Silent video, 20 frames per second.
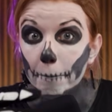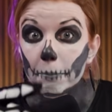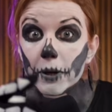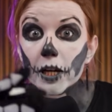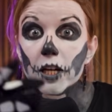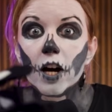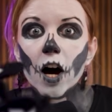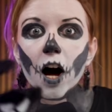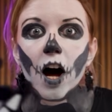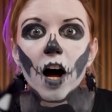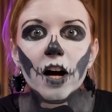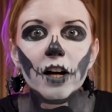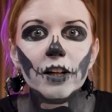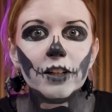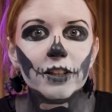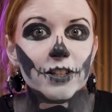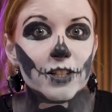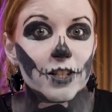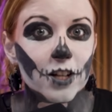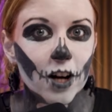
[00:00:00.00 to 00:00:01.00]

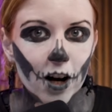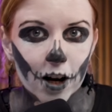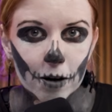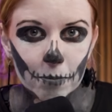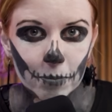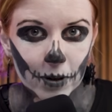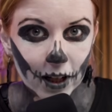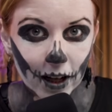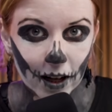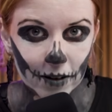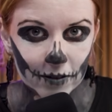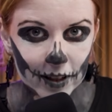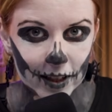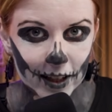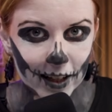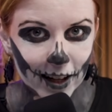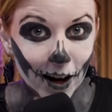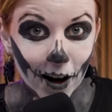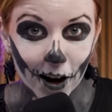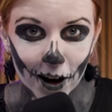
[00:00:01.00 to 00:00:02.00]
beyond our
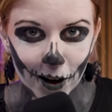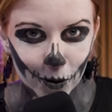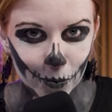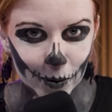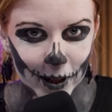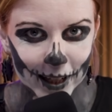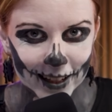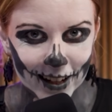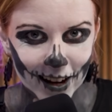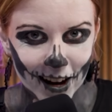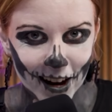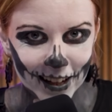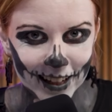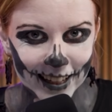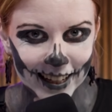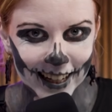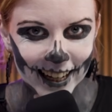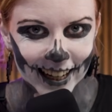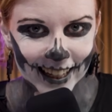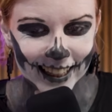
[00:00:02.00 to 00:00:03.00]
beloved Halloween
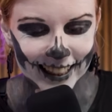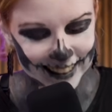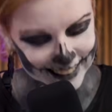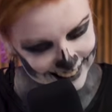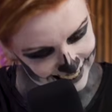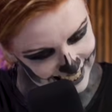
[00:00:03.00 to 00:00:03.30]
holiday.